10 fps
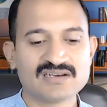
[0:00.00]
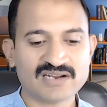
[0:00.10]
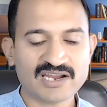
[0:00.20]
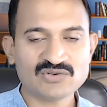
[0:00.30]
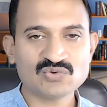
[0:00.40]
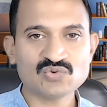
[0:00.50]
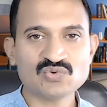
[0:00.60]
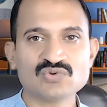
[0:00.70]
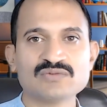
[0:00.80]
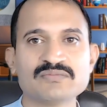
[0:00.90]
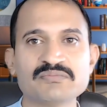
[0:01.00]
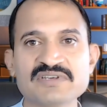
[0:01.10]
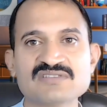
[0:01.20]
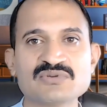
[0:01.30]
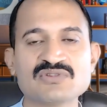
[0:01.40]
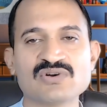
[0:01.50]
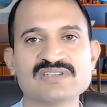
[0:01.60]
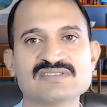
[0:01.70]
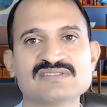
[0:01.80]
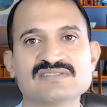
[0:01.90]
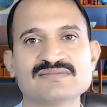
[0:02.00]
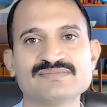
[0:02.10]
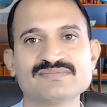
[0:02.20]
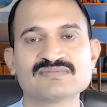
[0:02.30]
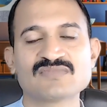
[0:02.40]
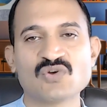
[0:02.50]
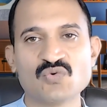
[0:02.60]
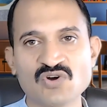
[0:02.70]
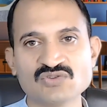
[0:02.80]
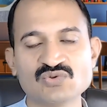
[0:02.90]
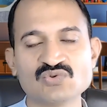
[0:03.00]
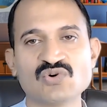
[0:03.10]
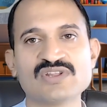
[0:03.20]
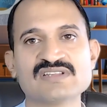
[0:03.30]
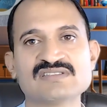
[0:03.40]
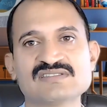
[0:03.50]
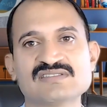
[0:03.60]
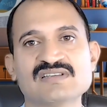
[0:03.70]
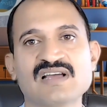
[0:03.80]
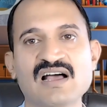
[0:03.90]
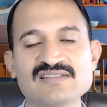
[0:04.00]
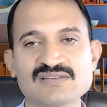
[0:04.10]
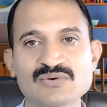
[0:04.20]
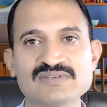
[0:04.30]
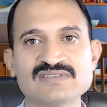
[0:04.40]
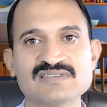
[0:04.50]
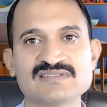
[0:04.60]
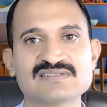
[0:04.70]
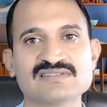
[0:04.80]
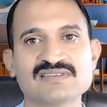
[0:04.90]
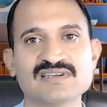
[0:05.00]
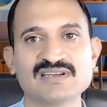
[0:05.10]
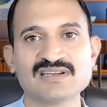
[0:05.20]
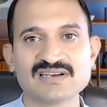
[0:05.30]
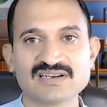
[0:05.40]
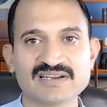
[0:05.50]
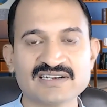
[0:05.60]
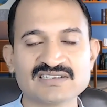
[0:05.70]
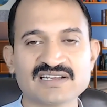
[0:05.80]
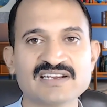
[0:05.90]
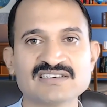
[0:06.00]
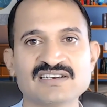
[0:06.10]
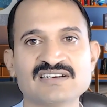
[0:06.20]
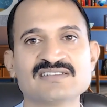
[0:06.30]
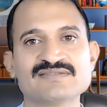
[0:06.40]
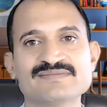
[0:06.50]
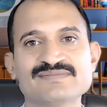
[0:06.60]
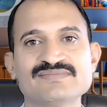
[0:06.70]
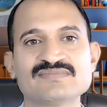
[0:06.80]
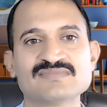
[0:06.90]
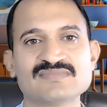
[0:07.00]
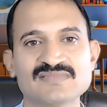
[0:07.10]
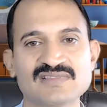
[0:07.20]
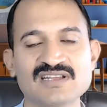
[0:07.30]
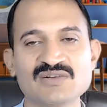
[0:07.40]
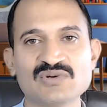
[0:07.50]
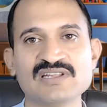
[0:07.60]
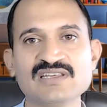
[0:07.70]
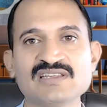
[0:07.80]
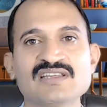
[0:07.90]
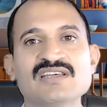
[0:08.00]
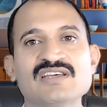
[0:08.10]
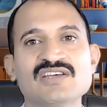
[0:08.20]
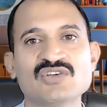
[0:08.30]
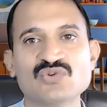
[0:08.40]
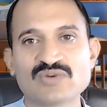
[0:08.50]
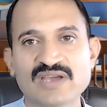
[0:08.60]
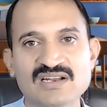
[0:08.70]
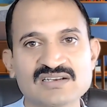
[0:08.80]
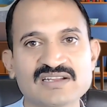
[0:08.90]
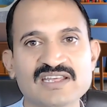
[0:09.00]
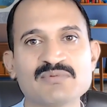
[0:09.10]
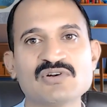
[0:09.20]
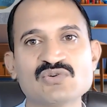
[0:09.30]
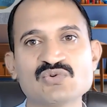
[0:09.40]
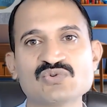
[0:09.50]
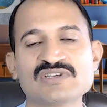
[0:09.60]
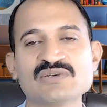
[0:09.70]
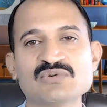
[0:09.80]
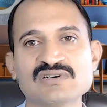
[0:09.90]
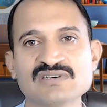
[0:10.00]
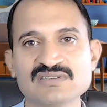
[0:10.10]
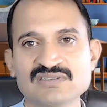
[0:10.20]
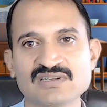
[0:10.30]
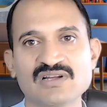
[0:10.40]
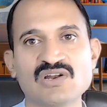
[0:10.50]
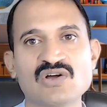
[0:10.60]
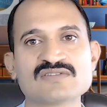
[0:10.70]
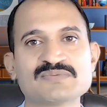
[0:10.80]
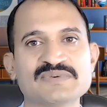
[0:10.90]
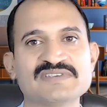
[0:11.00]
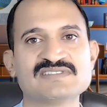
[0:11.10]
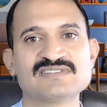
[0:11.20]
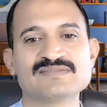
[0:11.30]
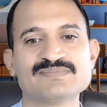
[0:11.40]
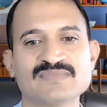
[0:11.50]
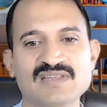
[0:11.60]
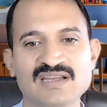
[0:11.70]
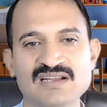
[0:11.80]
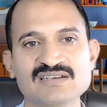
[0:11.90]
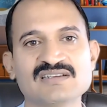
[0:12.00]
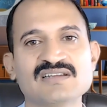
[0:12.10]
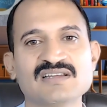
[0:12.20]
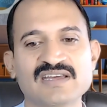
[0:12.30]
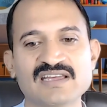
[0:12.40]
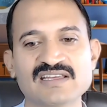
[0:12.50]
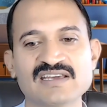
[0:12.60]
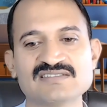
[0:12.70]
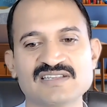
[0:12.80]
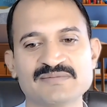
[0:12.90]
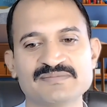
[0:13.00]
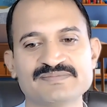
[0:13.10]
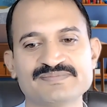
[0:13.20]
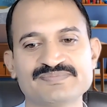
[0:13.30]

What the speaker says: try to mix with audience, walk through audience, ask questions, get connected. Then only you can able to give a long speech and engage them.